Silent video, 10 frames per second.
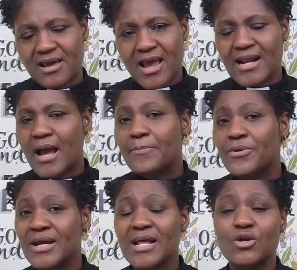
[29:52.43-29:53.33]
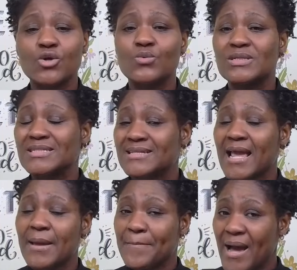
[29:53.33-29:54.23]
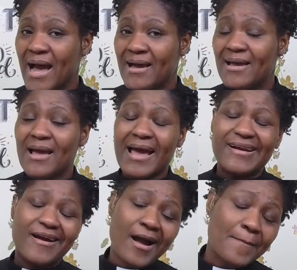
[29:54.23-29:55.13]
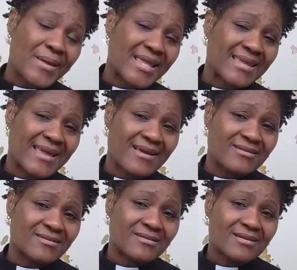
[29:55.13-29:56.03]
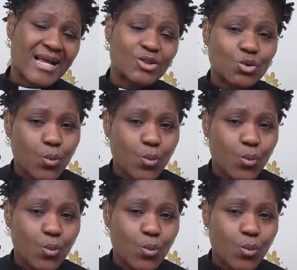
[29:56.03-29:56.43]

And I pray that you will stay by and come back again at